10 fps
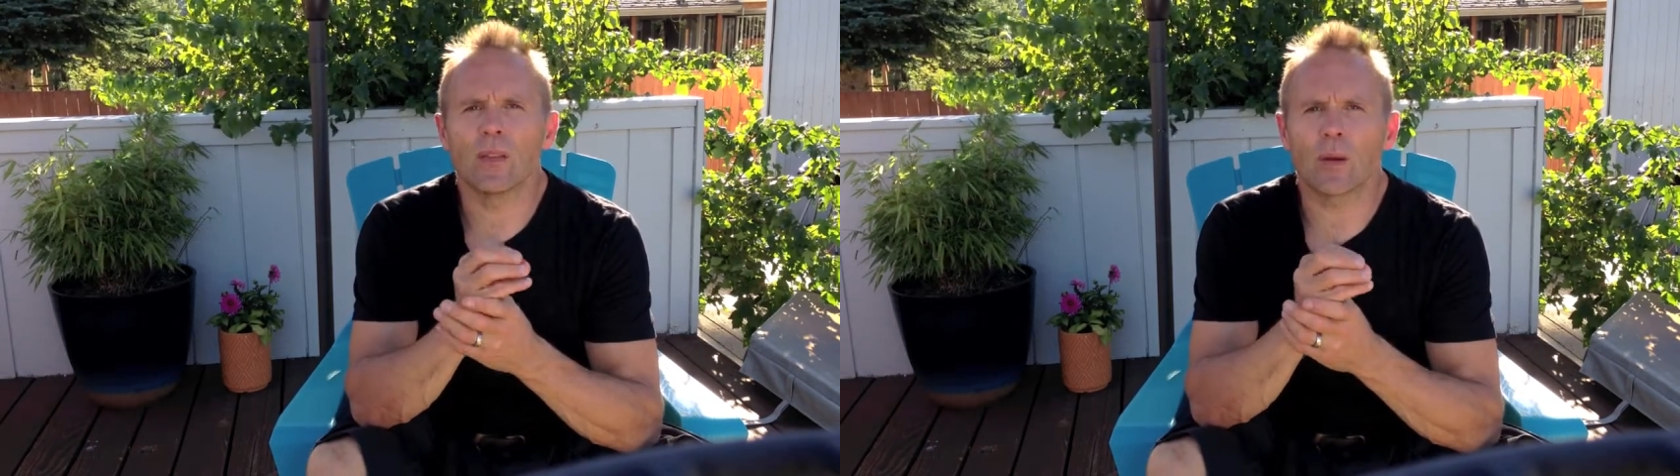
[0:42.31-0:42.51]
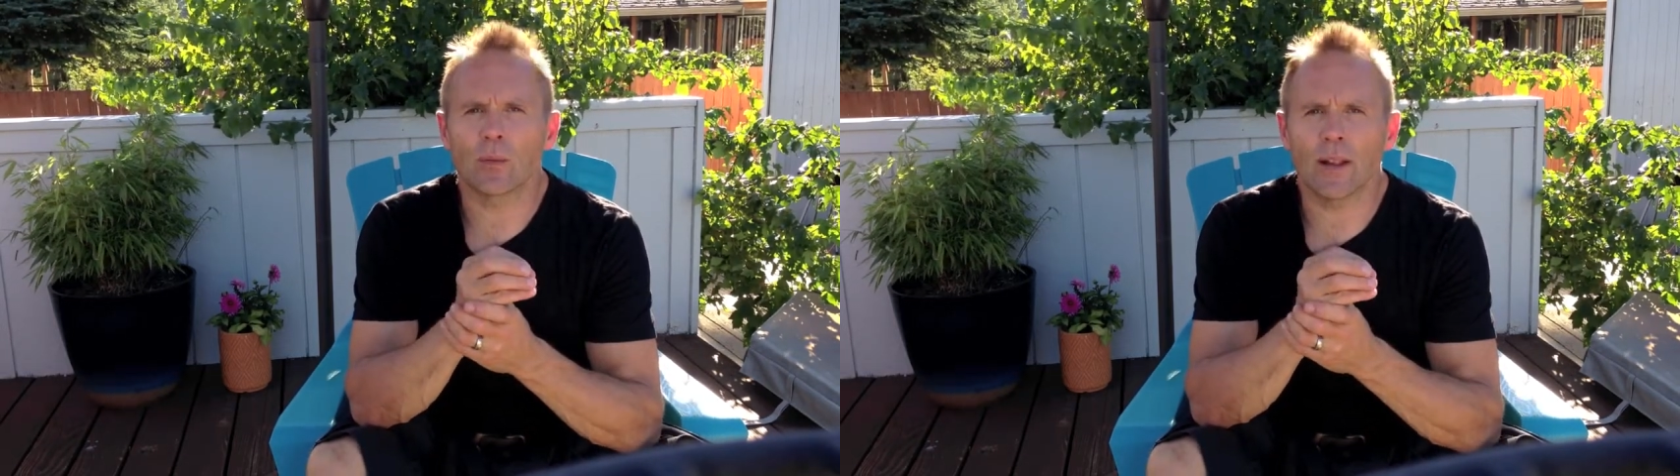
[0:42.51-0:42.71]

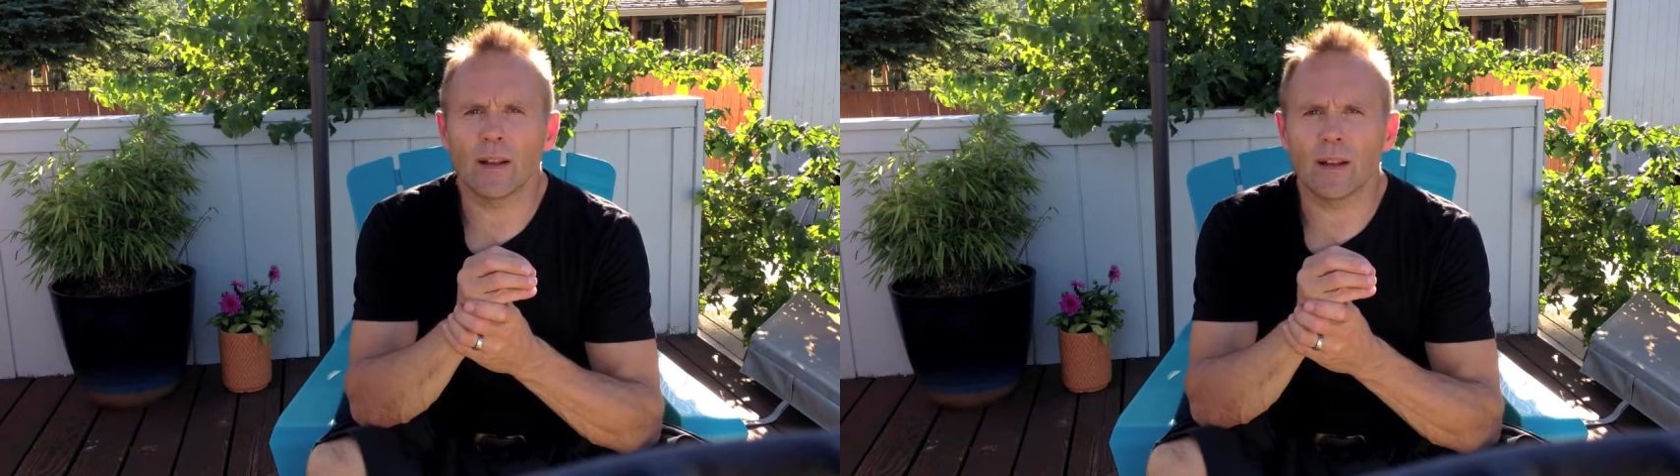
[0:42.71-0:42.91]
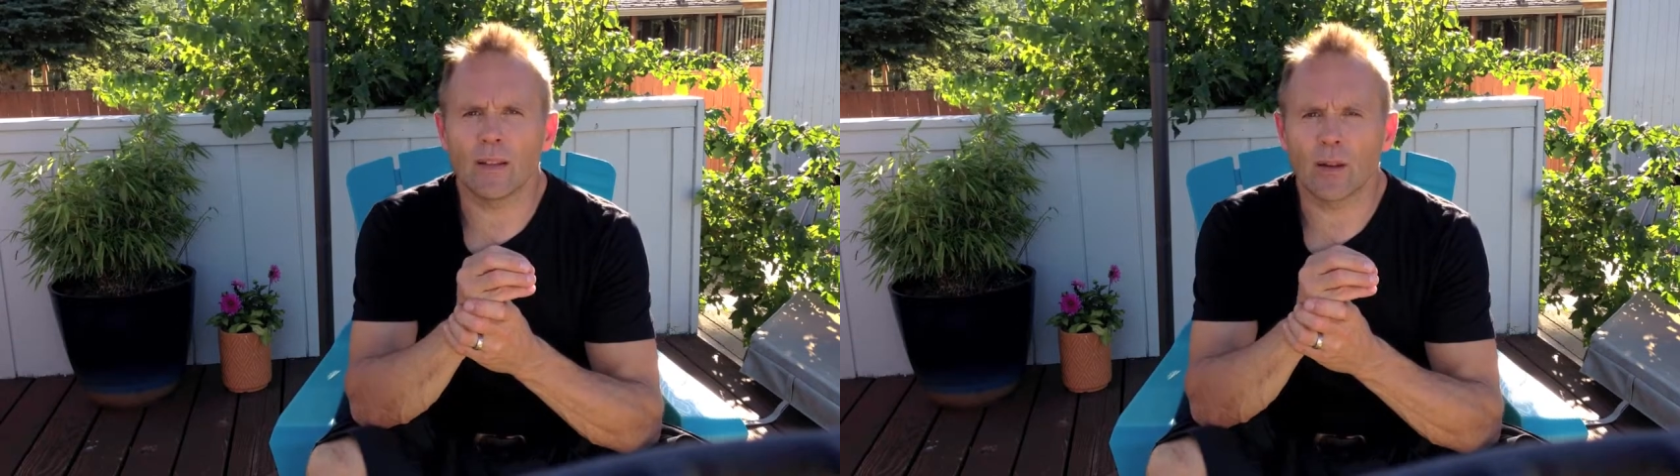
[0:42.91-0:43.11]
that
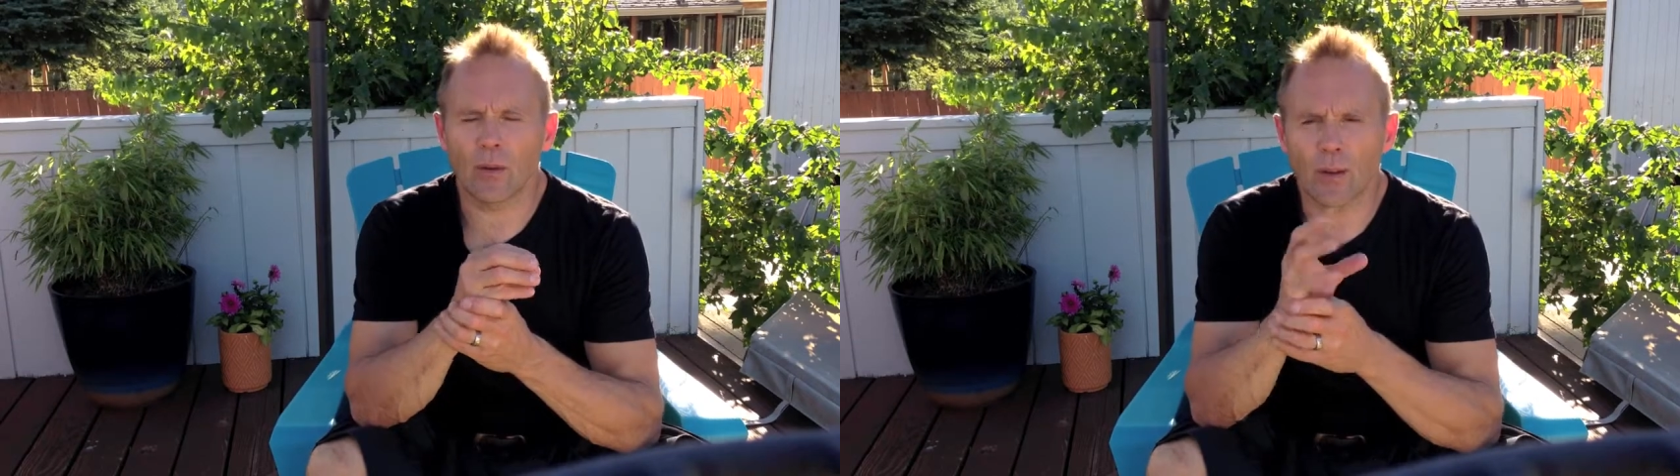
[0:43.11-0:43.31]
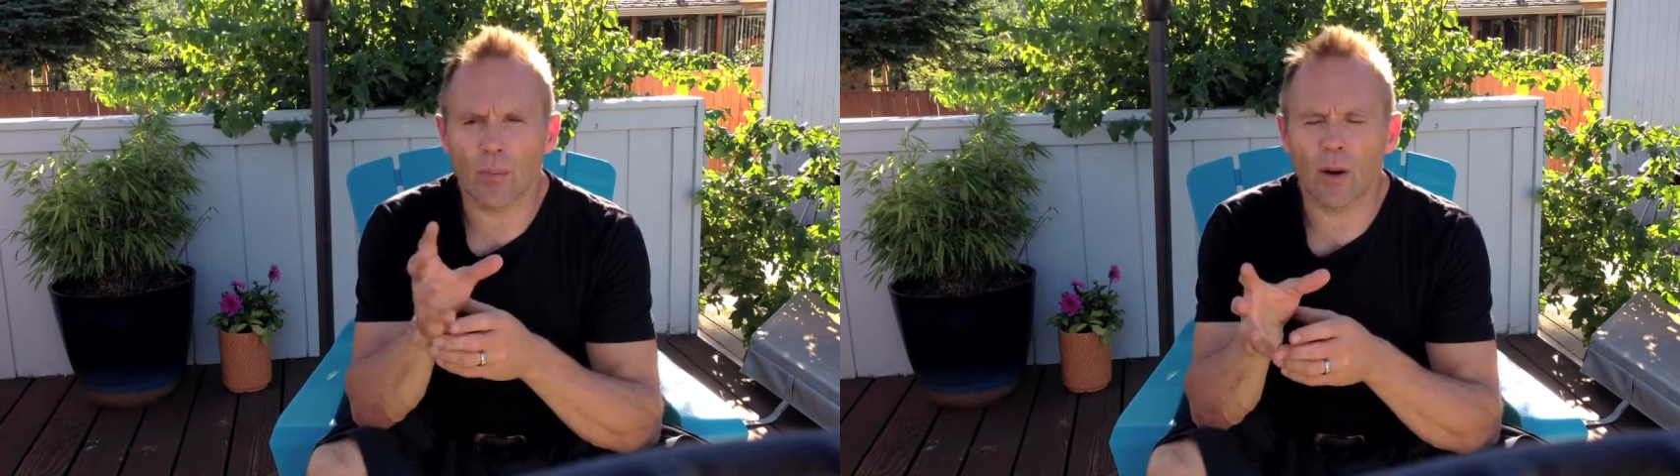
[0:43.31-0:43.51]
are
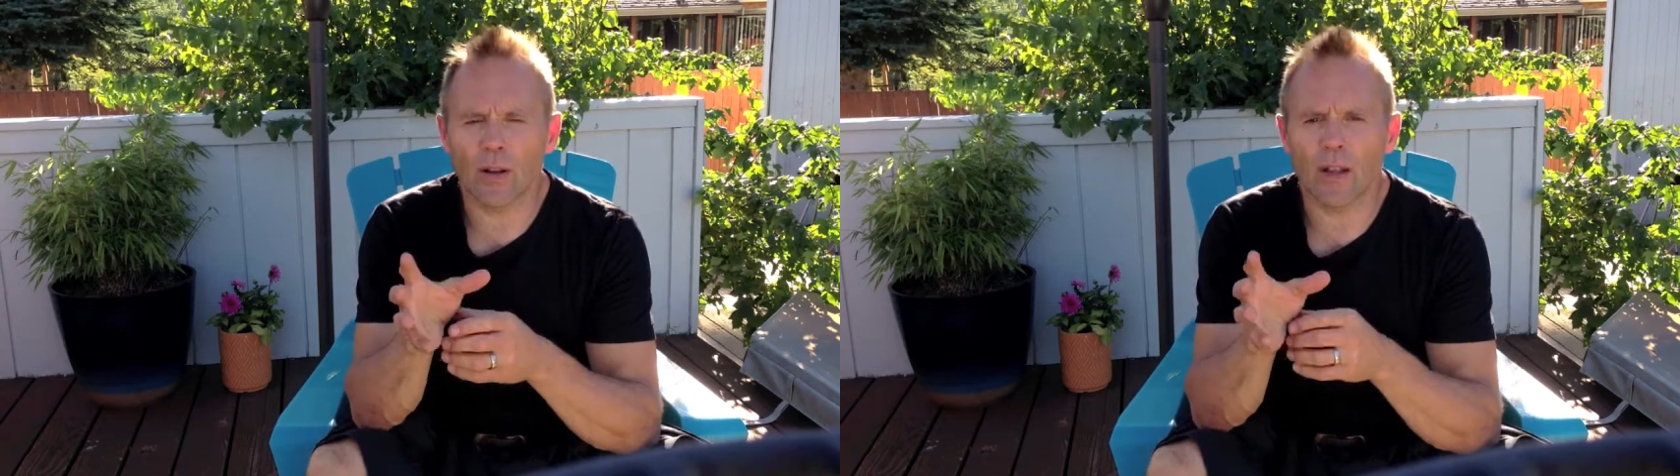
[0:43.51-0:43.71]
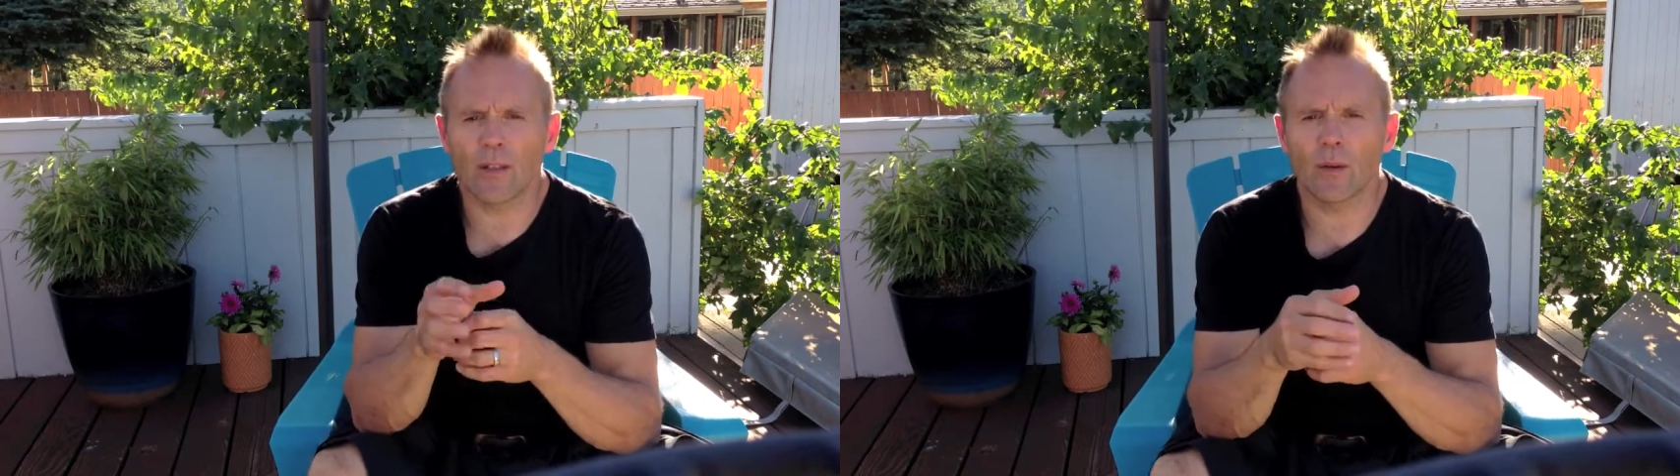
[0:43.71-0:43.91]
in the
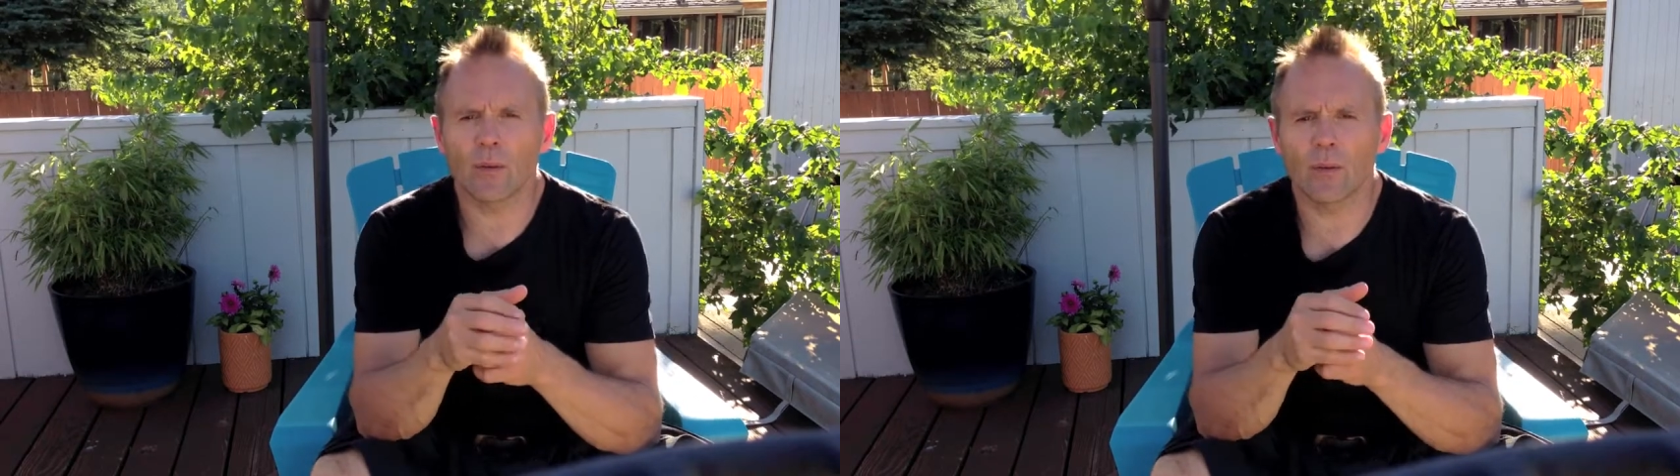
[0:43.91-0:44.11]
body, and